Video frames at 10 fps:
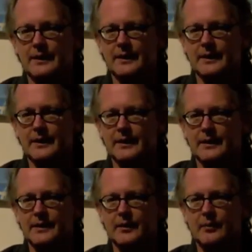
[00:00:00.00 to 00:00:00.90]

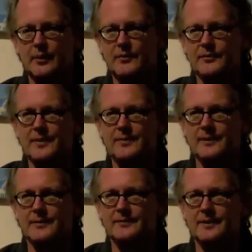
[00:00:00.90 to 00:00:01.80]
Homo
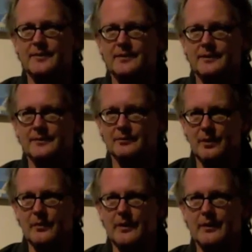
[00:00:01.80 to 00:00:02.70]
sapiens sapiens,
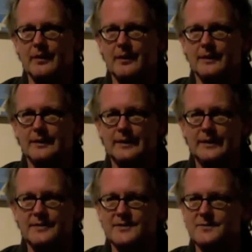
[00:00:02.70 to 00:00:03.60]
what we are,
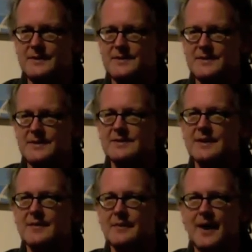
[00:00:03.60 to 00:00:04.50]
is a species
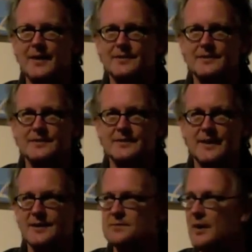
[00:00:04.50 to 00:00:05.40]
that imagines
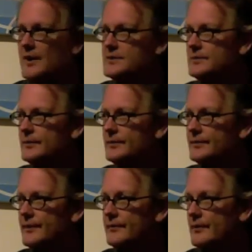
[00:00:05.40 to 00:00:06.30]
that it's
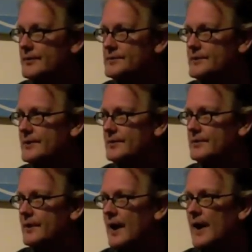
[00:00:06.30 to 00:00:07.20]
possible to throw a
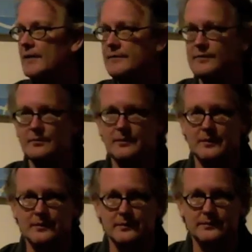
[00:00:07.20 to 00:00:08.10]
stone out of this
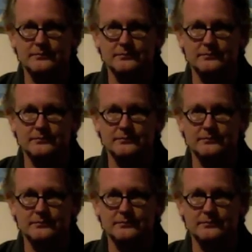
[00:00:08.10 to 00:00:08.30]
world.